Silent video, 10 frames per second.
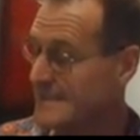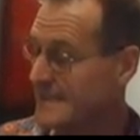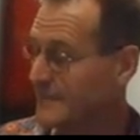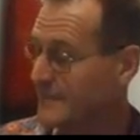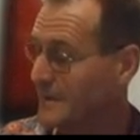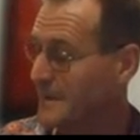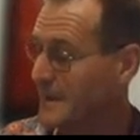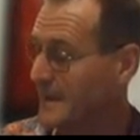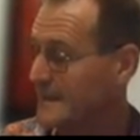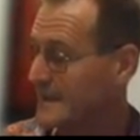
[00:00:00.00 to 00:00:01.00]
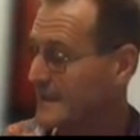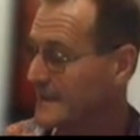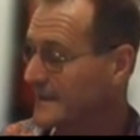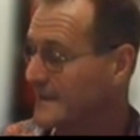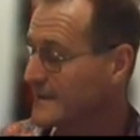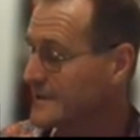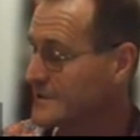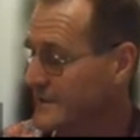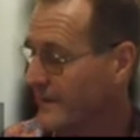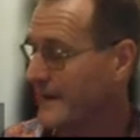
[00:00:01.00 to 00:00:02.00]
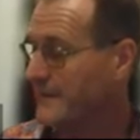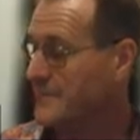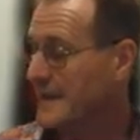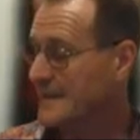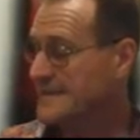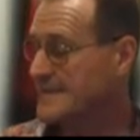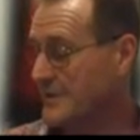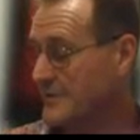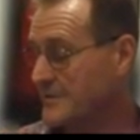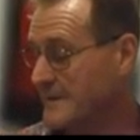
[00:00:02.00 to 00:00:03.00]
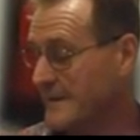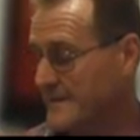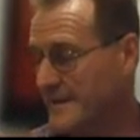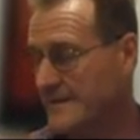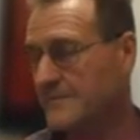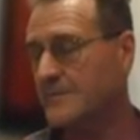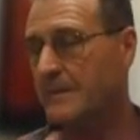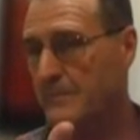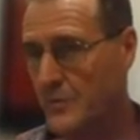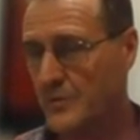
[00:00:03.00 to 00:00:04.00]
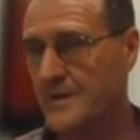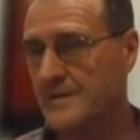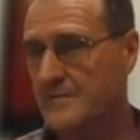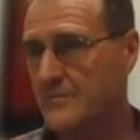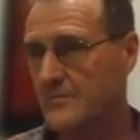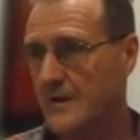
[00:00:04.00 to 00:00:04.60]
Steve Bellamy, and Lee Jediah. So, yeah, their input into,